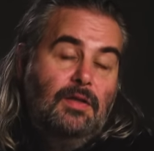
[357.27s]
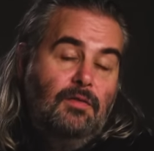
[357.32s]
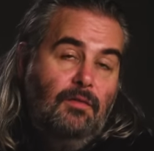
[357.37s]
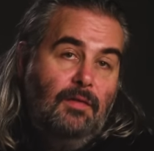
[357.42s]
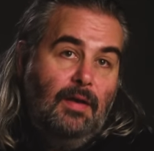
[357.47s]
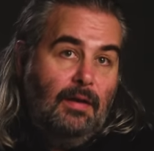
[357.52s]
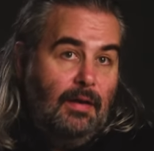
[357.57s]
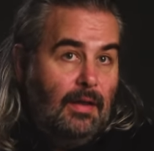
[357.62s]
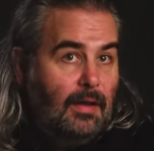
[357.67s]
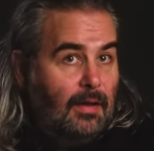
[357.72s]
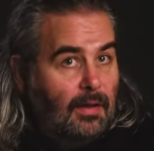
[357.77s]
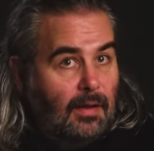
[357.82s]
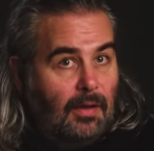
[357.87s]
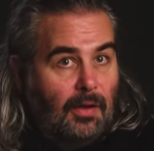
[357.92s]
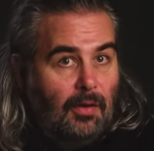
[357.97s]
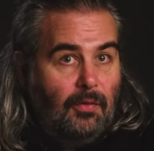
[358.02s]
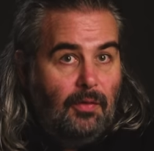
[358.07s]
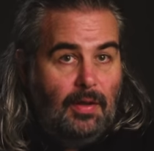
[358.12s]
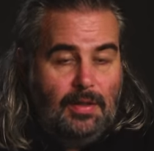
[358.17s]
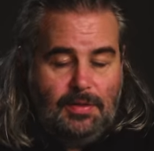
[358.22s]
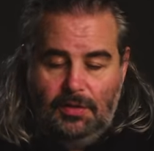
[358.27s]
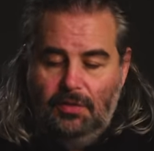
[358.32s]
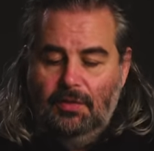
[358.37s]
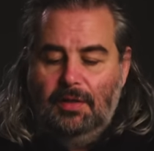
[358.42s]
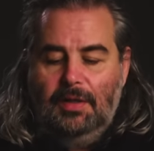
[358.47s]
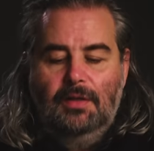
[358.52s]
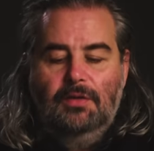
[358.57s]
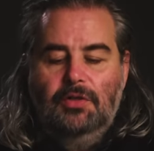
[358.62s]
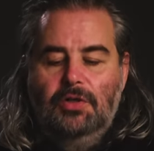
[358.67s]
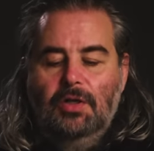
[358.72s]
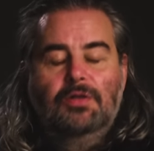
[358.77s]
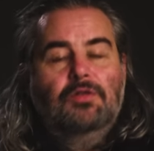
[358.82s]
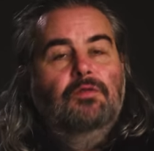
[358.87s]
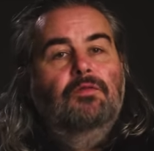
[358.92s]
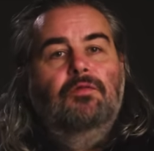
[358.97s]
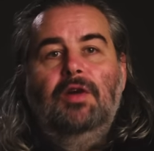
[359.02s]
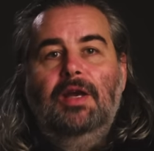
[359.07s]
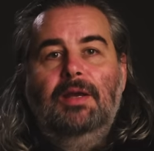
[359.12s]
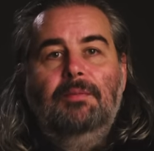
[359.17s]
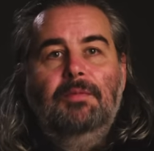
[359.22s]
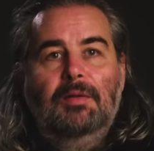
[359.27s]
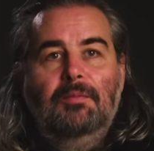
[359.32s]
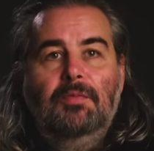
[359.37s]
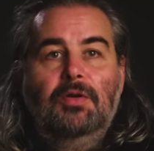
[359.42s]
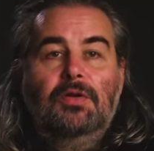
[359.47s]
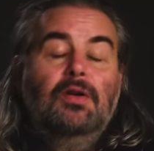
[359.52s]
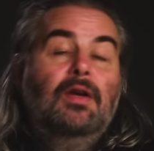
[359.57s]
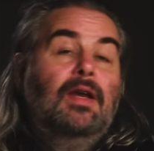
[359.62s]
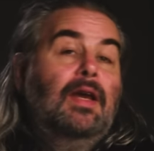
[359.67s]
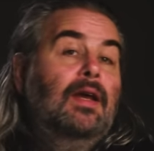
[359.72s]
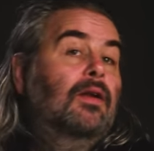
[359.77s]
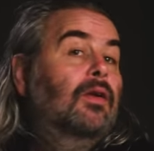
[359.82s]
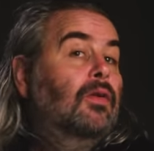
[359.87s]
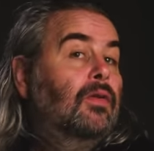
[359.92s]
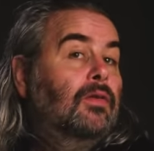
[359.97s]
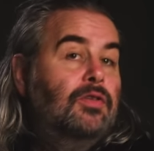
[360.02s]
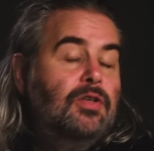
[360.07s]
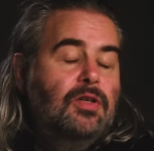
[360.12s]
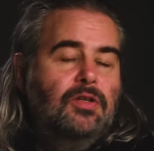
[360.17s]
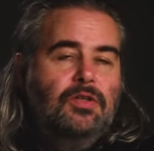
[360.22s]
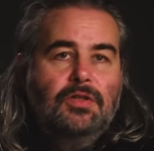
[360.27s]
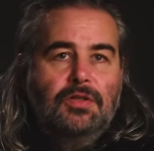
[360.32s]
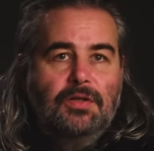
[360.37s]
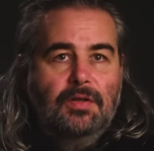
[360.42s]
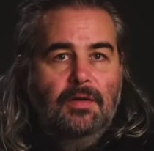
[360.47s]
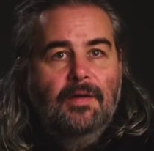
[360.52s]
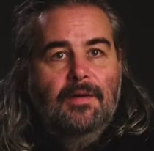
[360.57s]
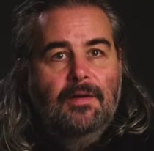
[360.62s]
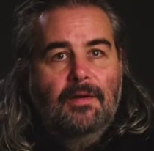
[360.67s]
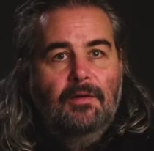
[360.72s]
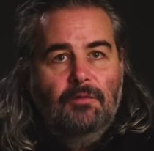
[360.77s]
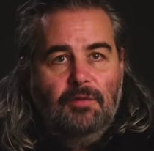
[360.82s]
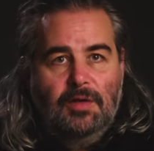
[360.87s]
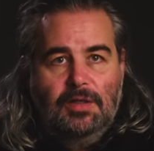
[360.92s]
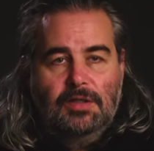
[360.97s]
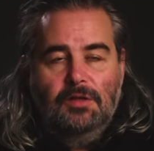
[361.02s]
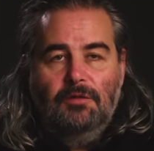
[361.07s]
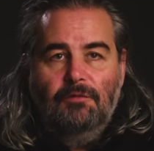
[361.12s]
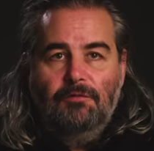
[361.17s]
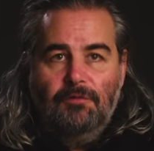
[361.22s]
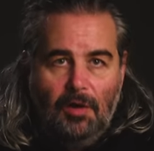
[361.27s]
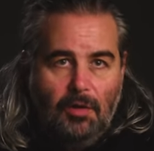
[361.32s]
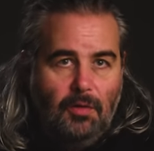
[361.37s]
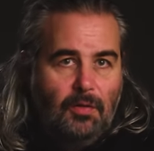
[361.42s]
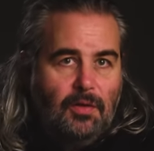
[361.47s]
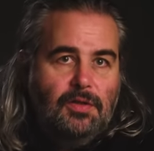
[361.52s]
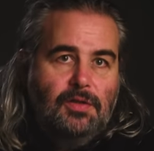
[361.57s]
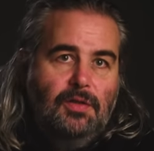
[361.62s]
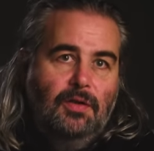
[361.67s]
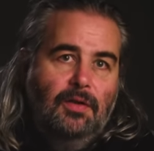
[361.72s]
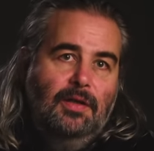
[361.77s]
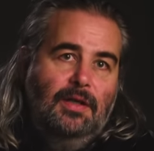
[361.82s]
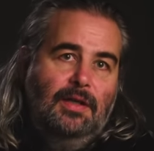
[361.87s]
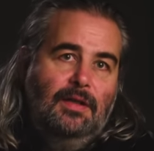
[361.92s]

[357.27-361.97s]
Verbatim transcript: it's very low res. You can judge framing, but you cannot judge, for instance, focus on